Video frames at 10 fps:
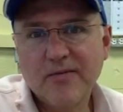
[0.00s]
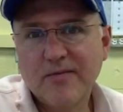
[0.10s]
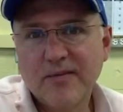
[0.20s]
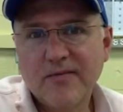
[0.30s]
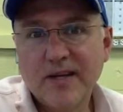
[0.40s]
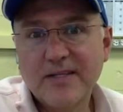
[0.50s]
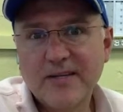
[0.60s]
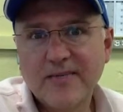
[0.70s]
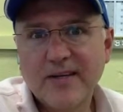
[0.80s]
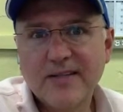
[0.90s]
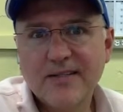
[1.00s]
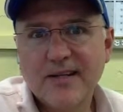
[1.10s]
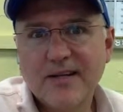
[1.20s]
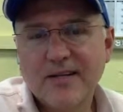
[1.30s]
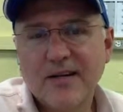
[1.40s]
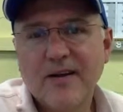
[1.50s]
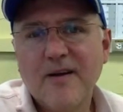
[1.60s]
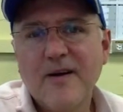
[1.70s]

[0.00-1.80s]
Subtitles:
of face-to-face teaching,